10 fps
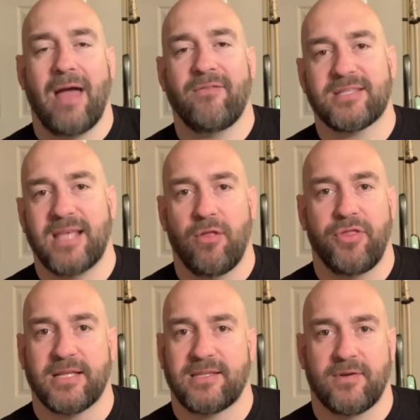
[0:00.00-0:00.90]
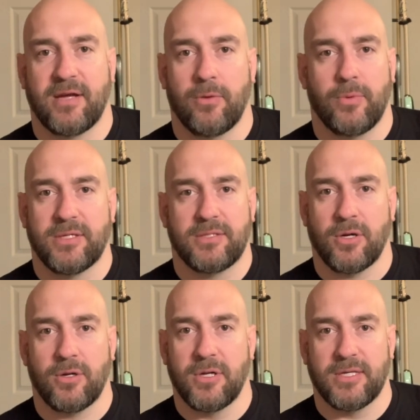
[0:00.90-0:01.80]
Obviously, I don't think it's ever going to
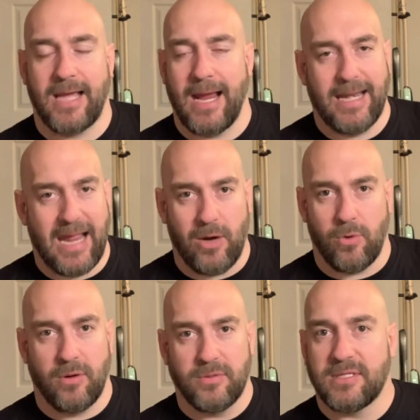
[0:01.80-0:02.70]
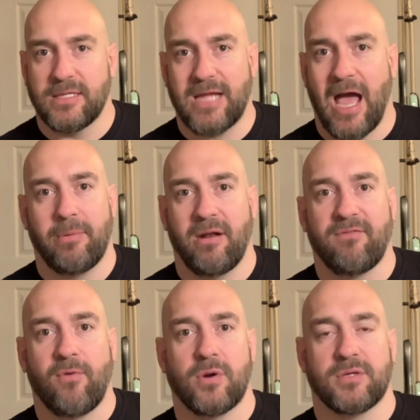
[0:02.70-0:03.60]
return to its heyday where it was the
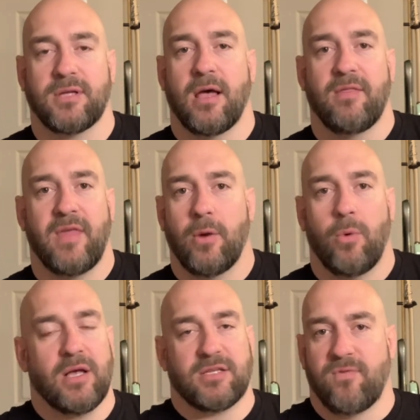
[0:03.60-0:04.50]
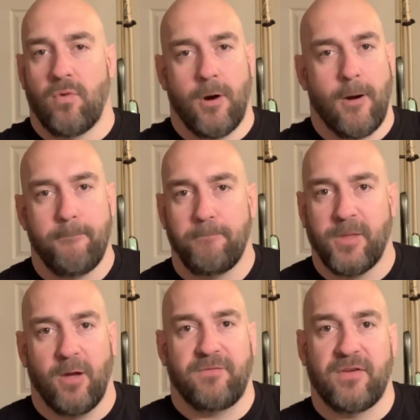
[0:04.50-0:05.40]
dominant force that it was for
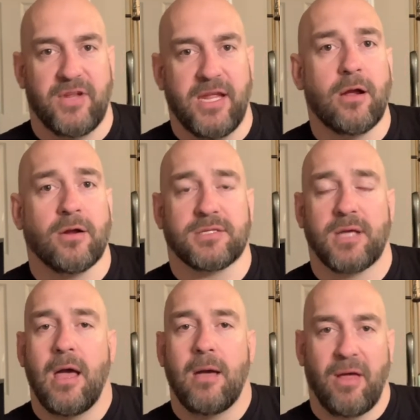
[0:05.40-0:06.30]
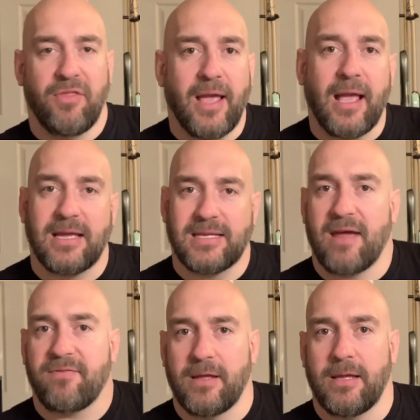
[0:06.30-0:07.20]
you know 50 years. But I think it can
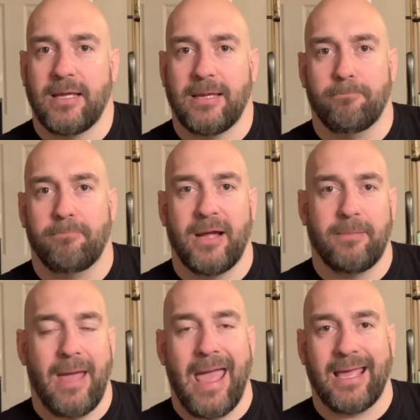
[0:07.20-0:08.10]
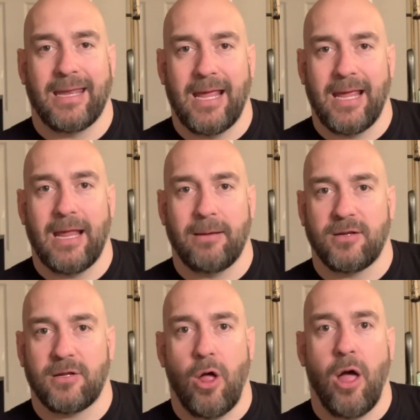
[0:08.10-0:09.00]
definitely bite back and, and,
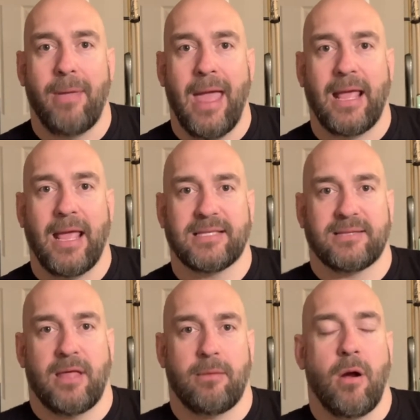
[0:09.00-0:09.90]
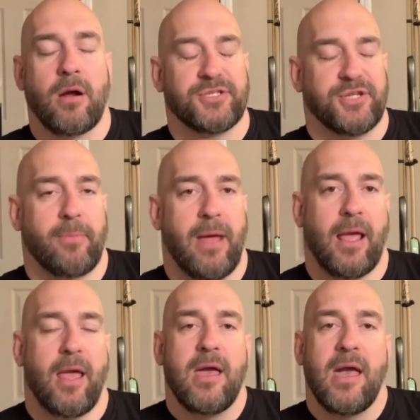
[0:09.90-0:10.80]
and claw back and get some of that market share back.